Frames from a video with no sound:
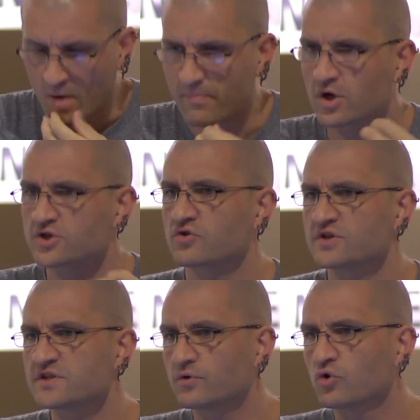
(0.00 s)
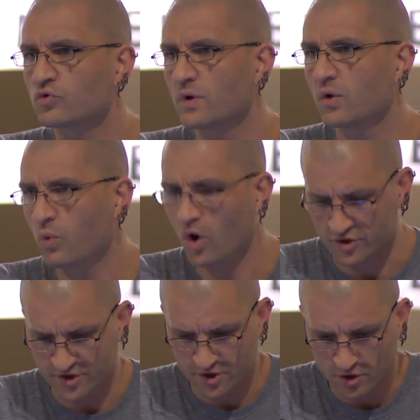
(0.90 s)
because Christopher Caldwell
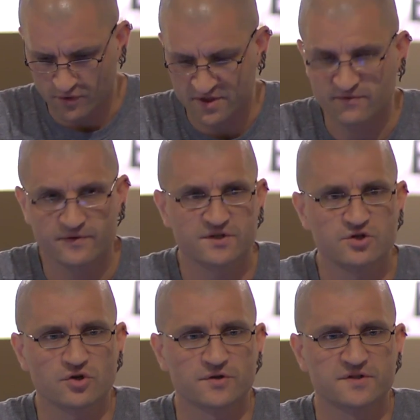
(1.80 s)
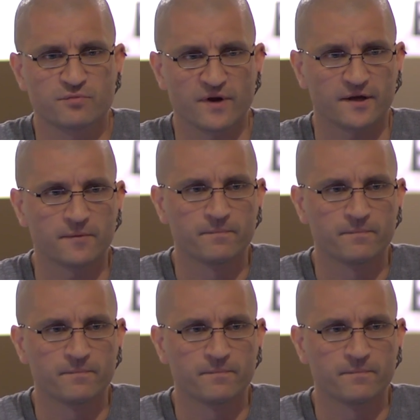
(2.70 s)
was Christopher St. John Sprigg.